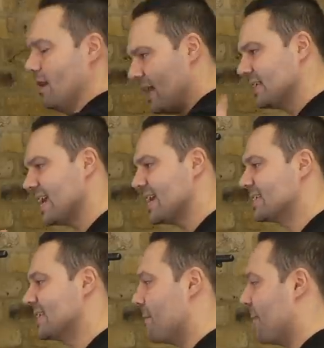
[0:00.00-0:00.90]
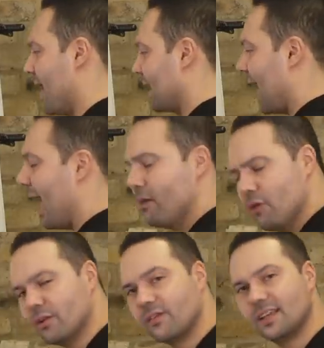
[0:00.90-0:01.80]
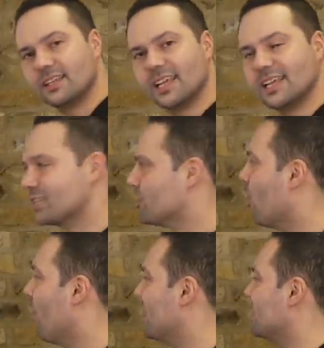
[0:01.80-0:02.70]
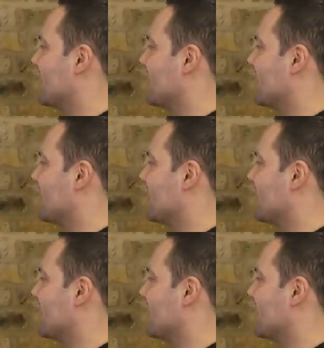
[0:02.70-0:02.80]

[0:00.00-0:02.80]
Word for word: Let's take a step back. How long do these things normally